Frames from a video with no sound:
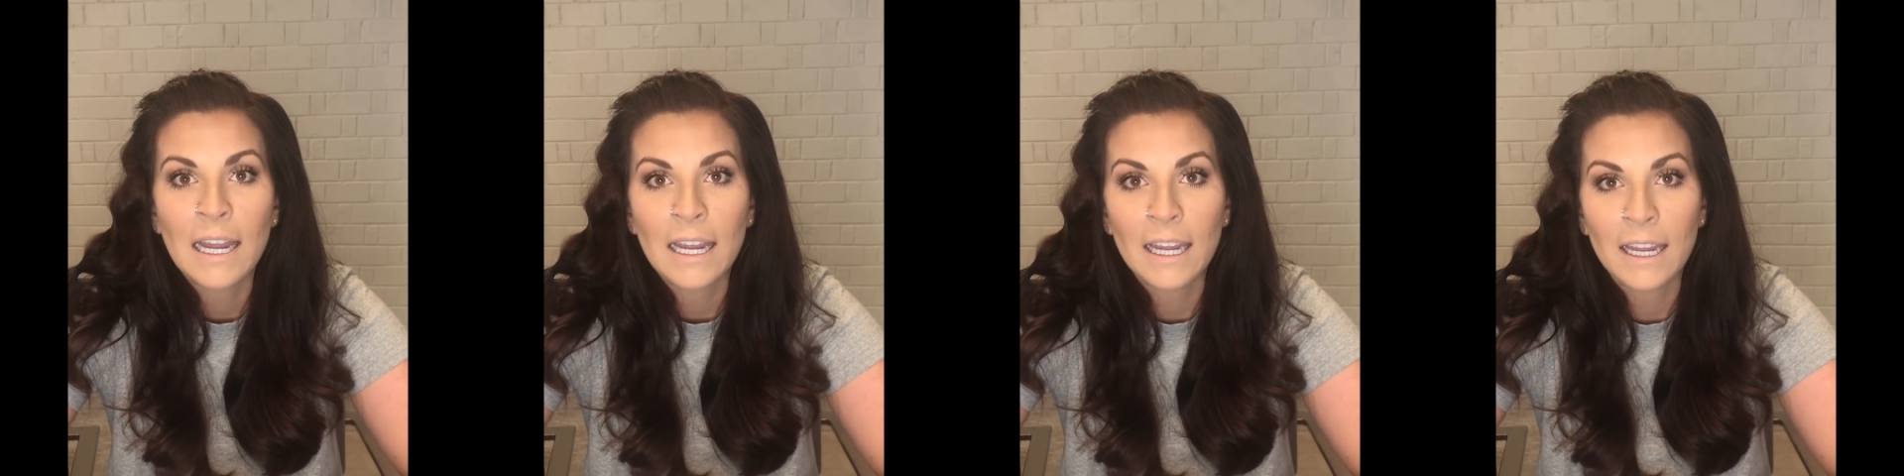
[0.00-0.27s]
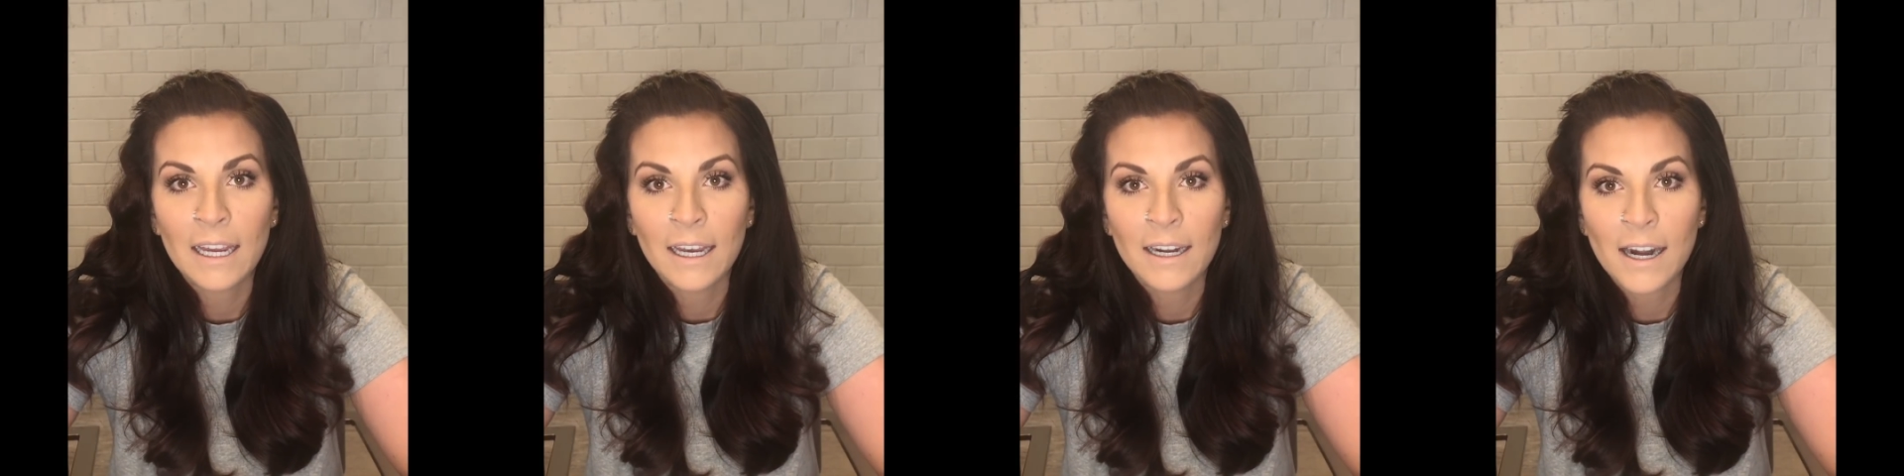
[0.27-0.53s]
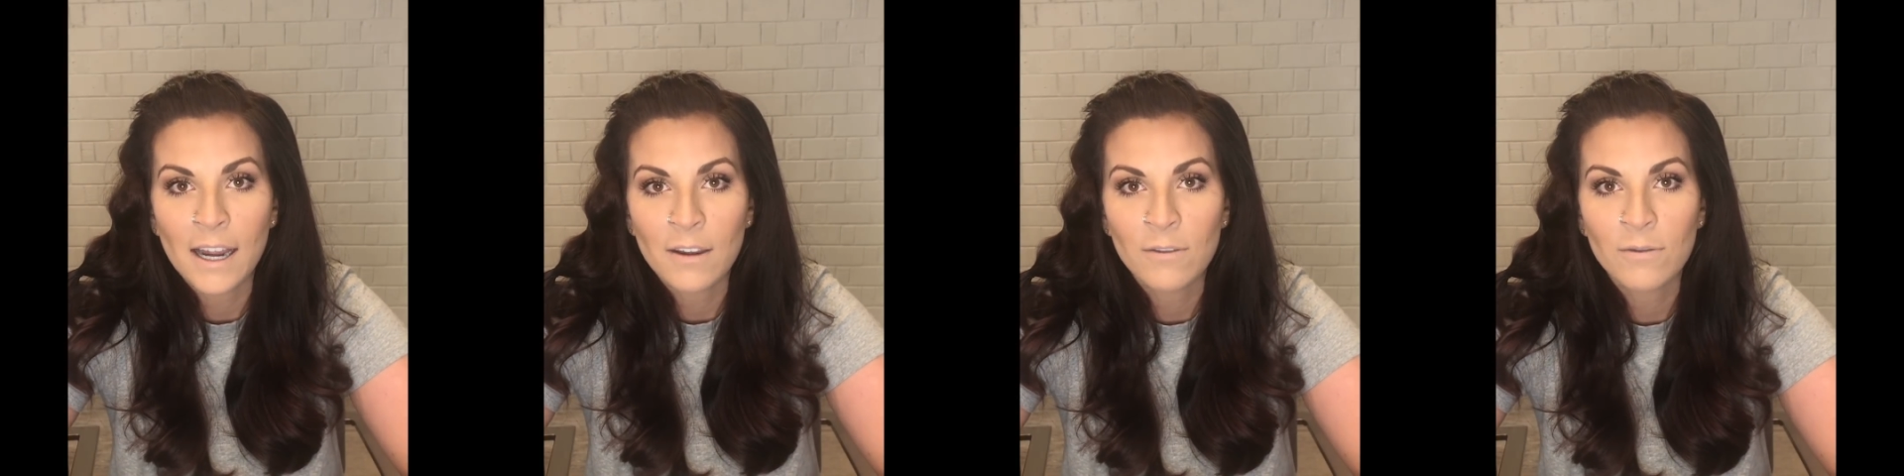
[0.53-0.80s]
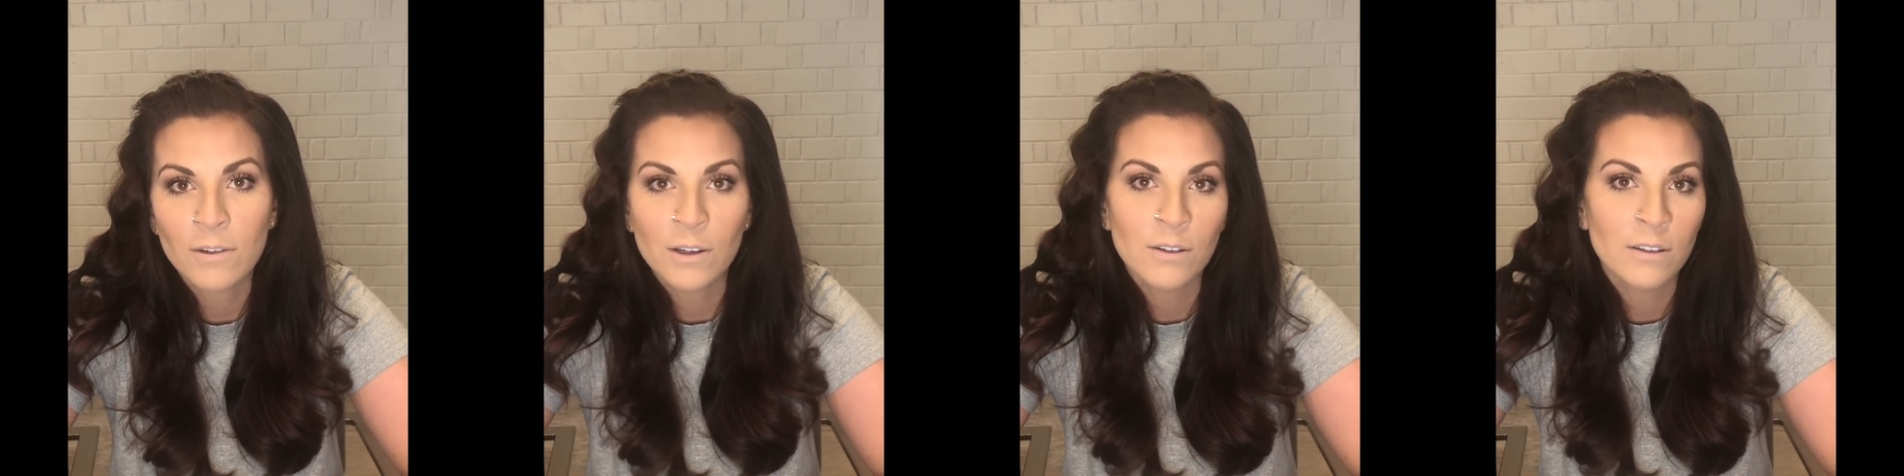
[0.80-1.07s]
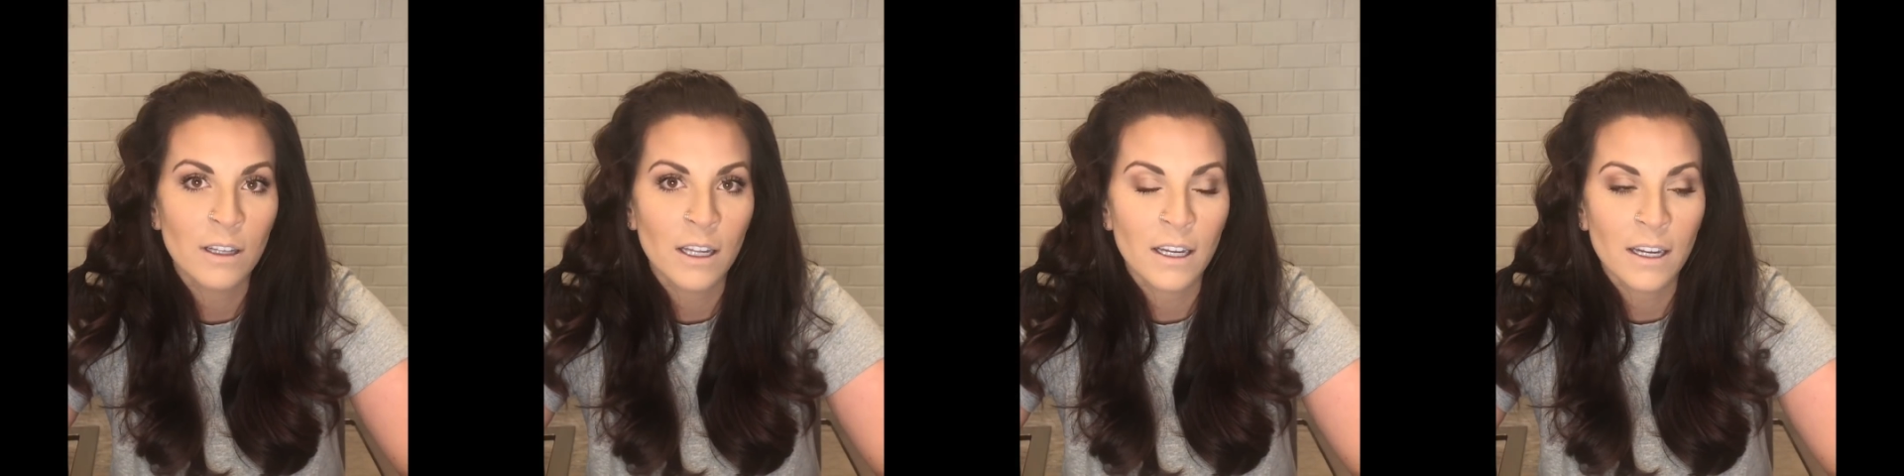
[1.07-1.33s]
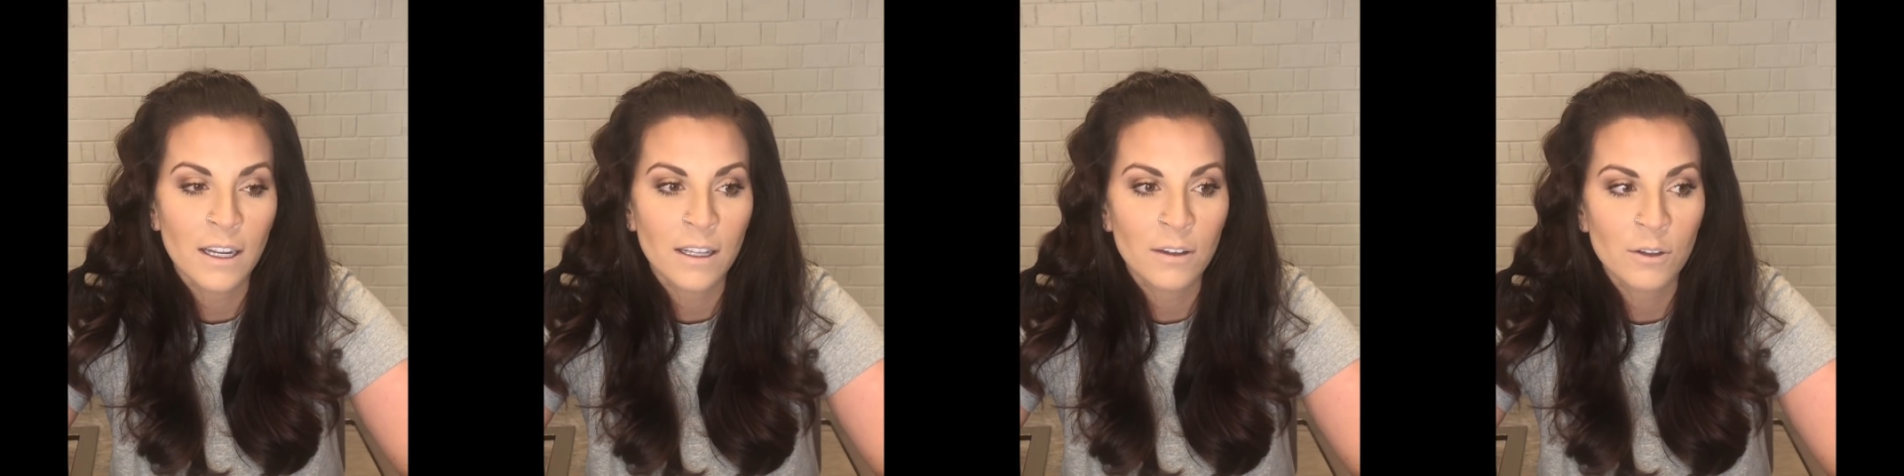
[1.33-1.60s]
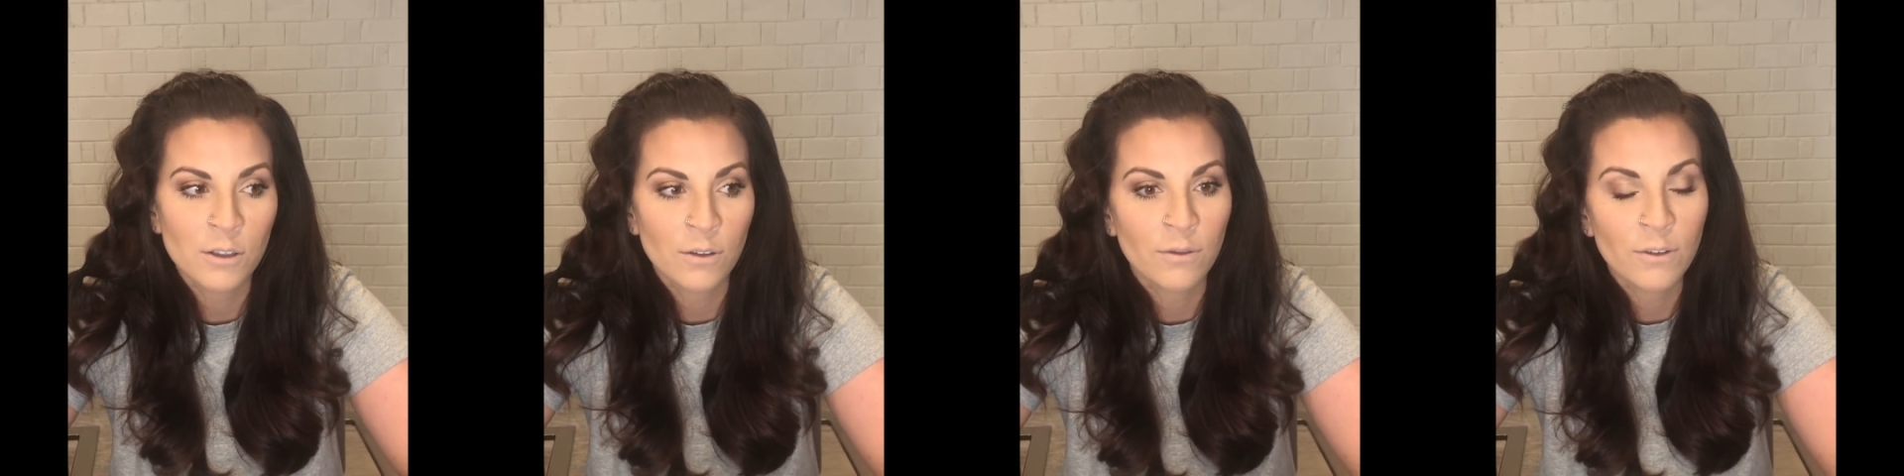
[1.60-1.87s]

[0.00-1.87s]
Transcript: and I feel like there's a